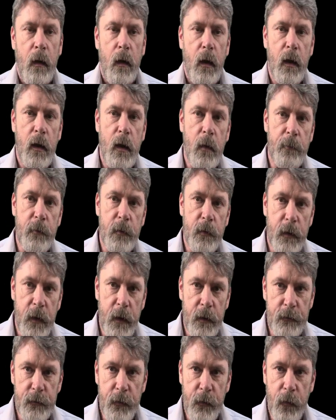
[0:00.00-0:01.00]
A couple of
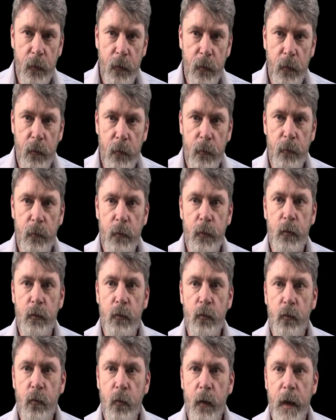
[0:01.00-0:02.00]
days ago,
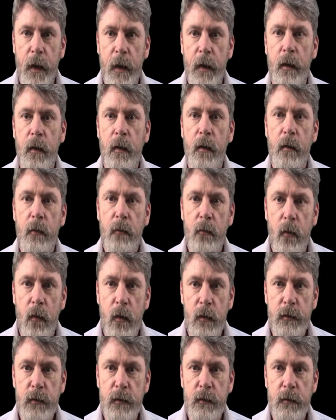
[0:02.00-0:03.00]
Ukraine
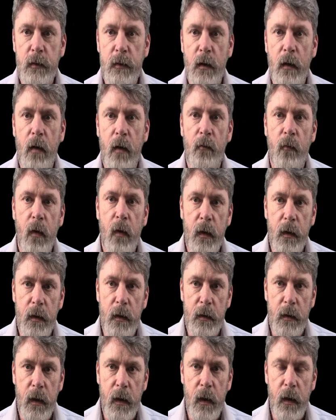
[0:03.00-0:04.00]
launched a rocket
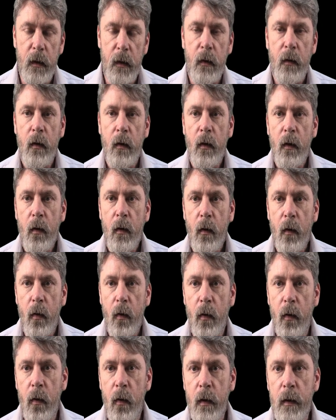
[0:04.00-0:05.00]
attack
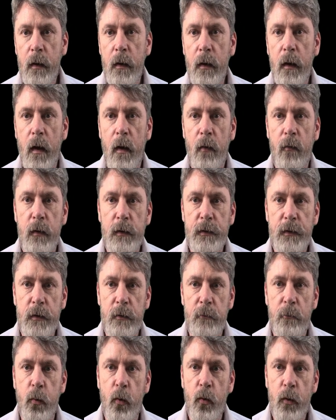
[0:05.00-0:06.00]
on a
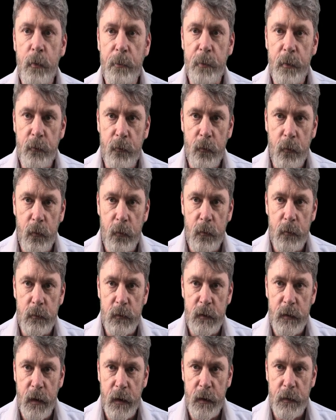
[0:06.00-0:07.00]
Russian border patrol
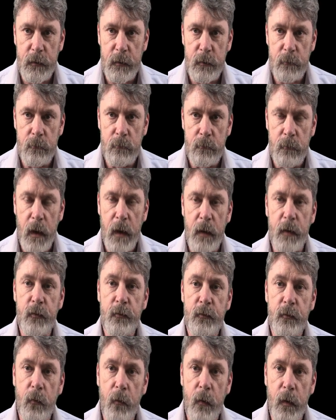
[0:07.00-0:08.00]
station and
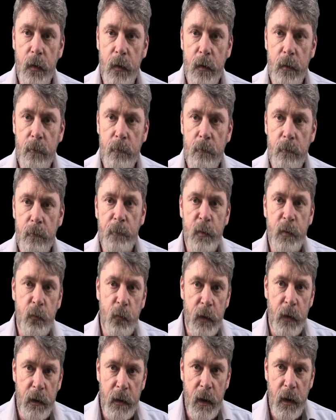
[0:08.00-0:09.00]
destroyed it.
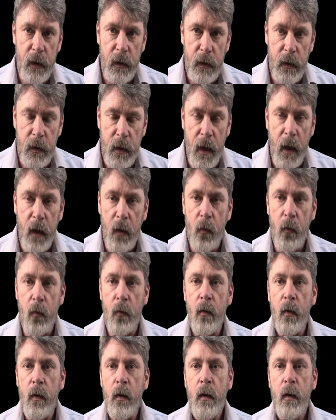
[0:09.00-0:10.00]
Between then and
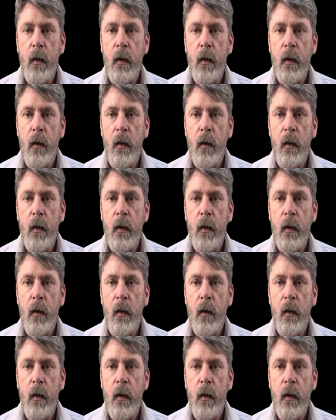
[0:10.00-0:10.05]
now,